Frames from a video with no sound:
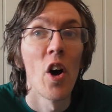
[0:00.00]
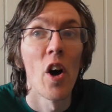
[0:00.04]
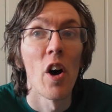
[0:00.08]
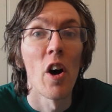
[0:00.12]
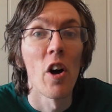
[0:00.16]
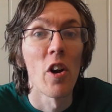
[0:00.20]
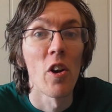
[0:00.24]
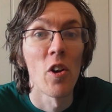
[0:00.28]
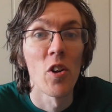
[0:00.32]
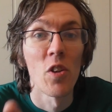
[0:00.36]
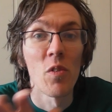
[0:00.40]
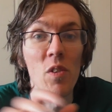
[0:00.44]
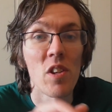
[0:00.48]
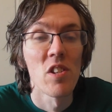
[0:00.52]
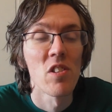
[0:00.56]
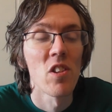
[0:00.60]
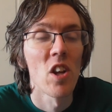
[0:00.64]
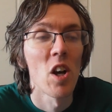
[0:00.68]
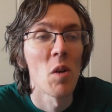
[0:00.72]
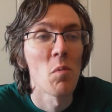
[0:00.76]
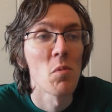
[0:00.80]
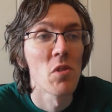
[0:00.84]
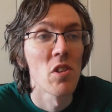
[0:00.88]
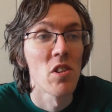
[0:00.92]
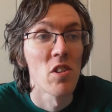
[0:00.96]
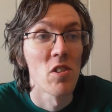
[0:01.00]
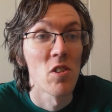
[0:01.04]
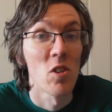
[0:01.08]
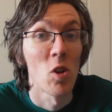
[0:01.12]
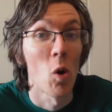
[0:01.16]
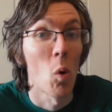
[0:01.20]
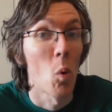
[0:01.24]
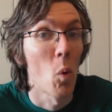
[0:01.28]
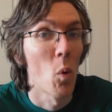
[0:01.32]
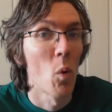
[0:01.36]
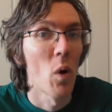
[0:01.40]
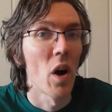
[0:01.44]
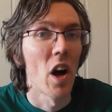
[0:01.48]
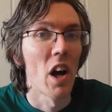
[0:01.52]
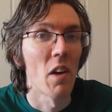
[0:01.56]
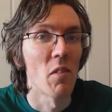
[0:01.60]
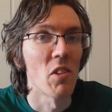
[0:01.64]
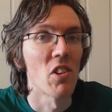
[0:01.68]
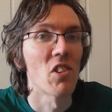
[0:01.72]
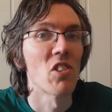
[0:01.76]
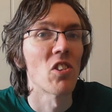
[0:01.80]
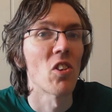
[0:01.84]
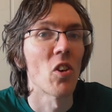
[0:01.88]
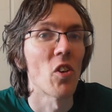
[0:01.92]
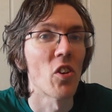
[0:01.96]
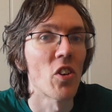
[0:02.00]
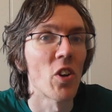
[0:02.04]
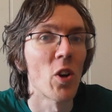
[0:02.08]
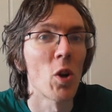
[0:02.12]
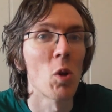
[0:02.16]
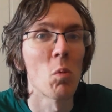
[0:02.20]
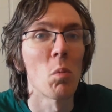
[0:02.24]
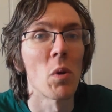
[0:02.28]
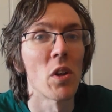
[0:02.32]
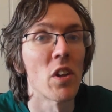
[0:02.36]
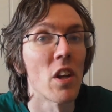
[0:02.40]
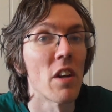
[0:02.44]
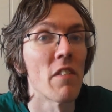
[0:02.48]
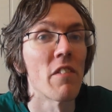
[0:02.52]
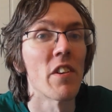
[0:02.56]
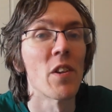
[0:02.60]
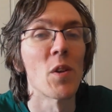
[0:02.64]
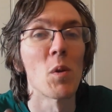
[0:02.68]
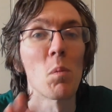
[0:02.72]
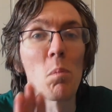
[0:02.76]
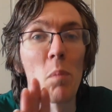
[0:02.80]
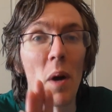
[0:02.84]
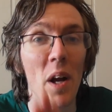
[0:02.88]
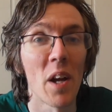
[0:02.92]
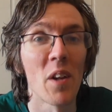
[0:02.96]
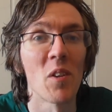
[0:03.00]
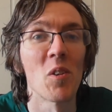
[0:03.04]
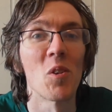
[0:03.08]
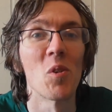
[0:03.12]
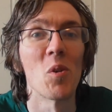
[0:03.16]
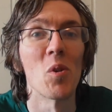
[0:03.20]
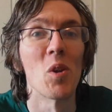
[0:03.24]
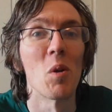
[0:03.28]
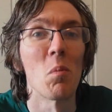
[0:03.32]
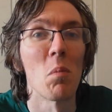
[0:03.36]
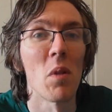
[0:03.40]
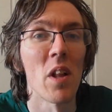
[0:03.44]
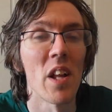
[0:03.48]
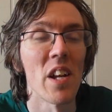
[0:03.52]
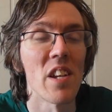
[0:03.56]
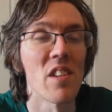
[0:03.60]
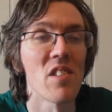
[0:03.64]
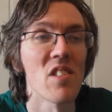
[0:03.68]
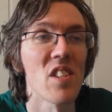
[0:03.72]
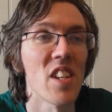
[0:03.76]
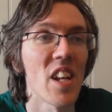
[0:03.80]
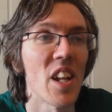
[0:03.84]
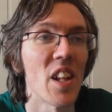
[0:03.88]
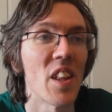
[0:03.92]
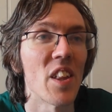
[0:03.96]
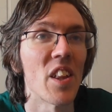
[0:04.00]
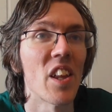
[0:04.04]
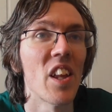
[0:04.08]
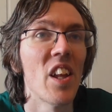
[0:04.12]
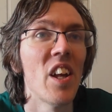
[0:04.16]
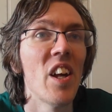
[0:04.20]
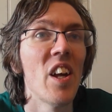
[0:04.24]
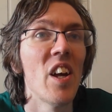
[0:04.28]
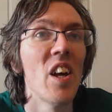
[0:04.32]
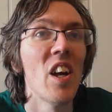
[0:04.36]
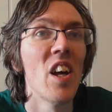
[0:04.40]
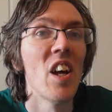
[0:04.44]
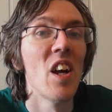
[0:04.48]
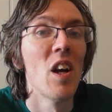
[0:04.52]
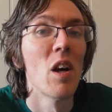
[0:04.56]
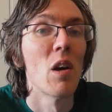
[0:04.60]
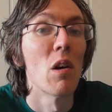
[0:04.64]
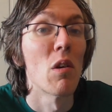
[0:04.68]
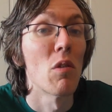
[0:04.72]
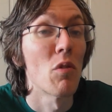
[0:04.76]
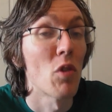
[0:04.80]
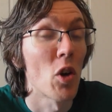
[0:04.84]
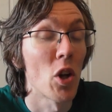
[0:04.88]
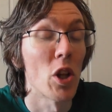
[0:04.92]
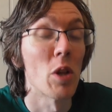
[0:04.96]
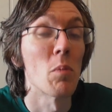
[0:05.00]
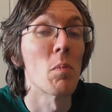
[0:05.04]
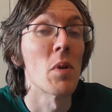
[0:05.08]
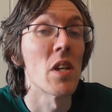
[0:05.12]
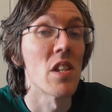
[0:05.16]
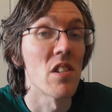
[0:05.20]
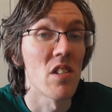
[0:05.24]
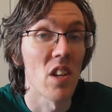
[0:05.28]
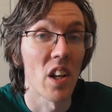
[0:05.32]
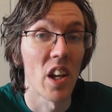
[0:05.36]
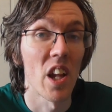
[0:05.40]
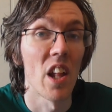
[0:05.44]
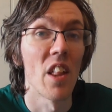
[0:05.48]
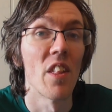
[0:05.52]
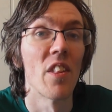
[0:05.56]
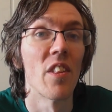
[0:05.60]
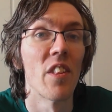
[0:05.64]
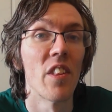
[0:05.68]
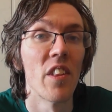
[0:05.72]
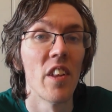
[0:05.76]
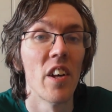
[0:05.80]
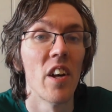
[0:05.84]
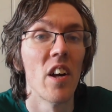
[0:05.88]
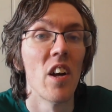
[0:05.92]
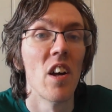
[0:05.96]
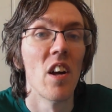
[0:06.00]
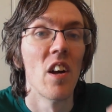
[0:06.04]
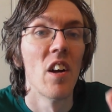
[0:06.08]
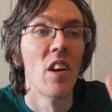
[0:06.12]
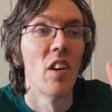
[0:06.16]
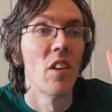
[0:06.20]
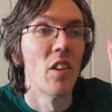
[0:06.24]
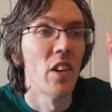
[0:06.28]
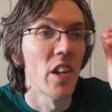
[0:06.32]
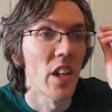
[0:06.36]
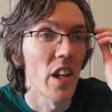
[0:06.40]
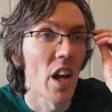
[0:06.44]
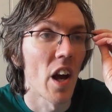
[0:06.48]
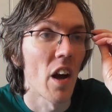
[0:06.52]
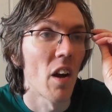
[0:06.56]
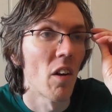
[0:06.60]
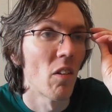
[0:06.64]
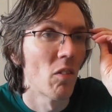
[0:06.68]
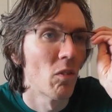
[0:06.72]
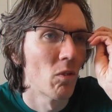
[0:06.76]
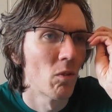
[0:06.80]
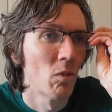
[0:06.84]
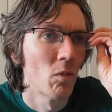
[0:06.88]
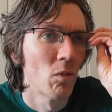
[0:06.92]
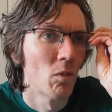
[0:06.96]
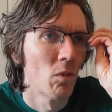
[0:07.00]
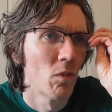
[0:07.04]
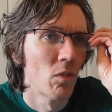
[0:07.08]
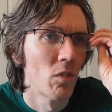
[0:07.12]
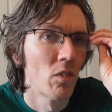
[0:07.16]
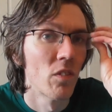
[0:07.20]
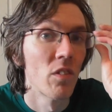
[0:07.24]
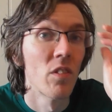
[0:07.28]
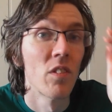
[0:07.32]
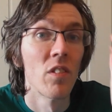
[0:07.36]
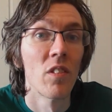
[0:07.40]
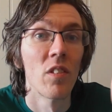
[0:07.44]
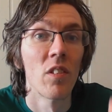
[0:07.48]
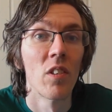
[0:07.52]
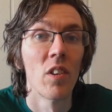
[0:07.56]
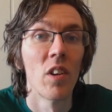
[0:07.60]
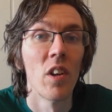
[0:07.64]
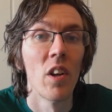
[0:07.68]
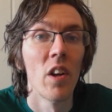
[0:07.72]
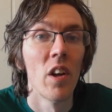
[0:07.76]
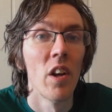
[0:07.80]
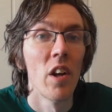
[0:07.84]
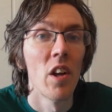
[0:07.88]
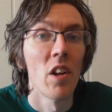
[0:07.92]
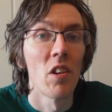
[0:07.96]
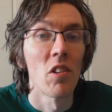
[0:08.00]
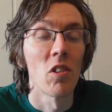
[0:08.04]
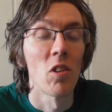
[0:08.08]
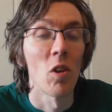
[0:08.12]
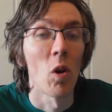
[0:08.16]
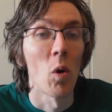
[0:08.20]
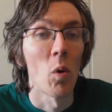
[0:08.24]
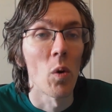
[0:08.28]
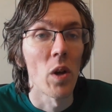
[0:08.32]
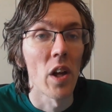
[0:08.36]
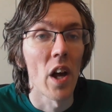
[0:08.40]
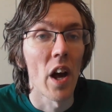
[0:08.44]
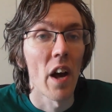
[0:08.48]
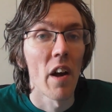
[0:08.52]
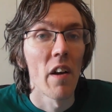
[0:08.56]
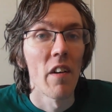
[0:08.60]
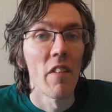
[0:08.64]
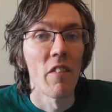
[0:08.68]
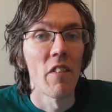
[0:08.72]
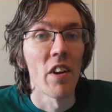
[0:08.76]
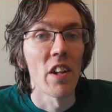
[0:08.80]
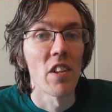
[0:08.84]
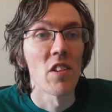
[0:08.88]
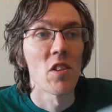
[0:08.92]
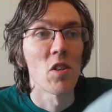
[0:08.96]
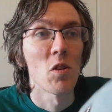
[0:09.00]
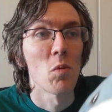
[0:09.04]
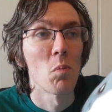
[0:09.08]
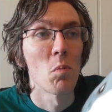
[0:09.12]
around these times. So I was startled, but I went back to the place and found peace again. Yeah. So yeah, that